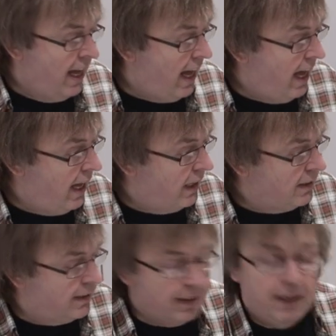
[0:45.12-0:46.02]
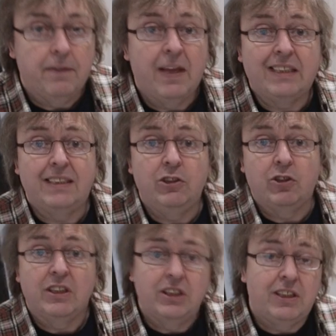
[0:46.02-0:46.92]
and that's
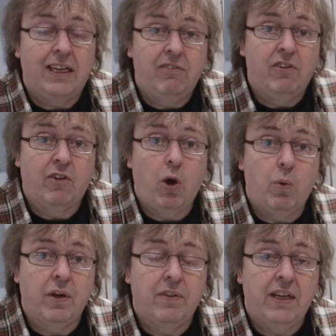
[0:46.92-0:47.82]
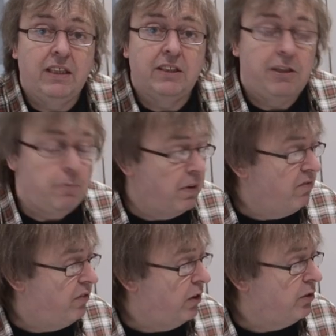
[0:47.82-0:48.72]
interesting if you've got one of these and you
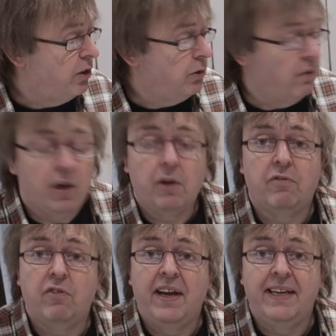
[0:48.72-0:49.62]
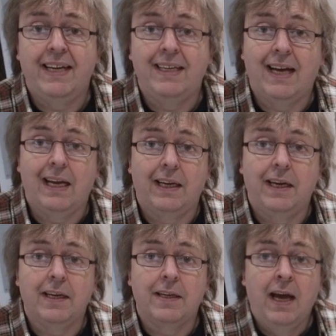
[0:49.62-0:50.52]
print photos with a lot of fine detail
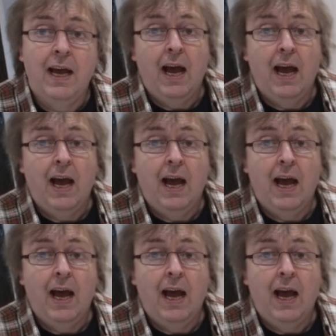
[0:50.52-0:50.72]
in it.